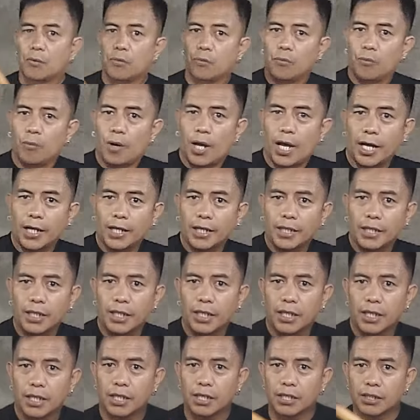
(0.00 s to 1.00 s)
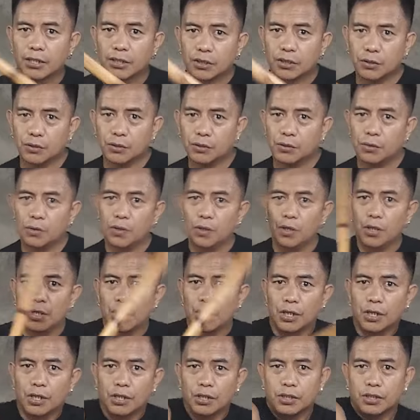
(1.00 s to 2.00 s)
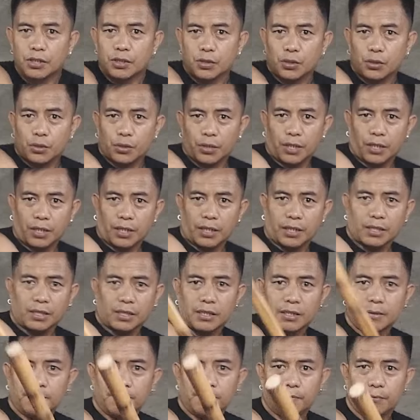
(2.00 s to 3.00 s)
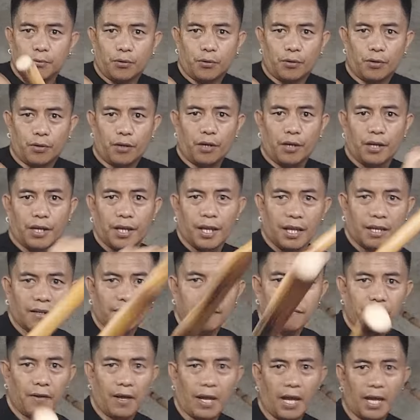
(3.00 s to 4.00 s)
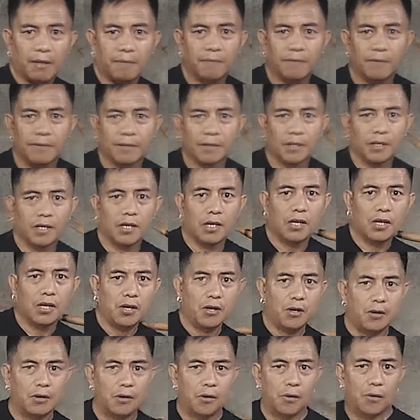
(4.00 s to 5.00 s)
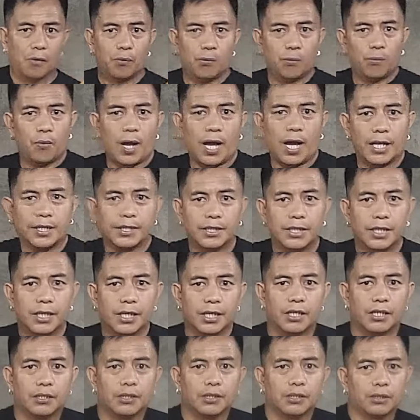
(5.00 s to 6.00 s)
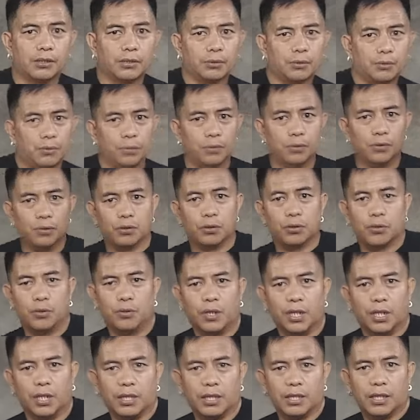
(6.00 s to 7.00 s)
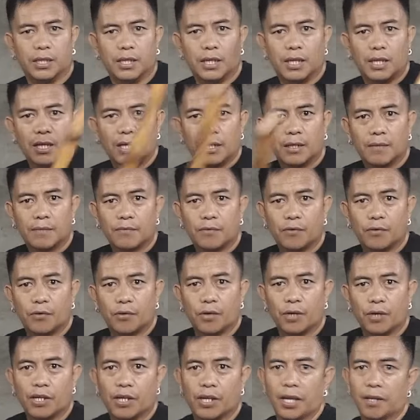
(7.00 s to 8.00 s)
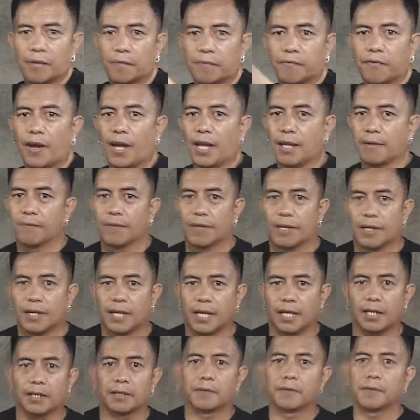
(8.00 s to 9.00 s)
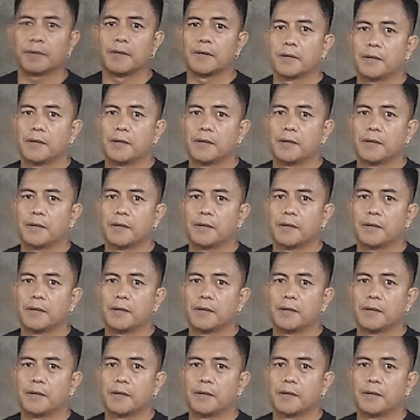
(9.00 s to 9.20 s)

one, two, shoot it. Four and five. One, two, shoot it. Four and five. Again,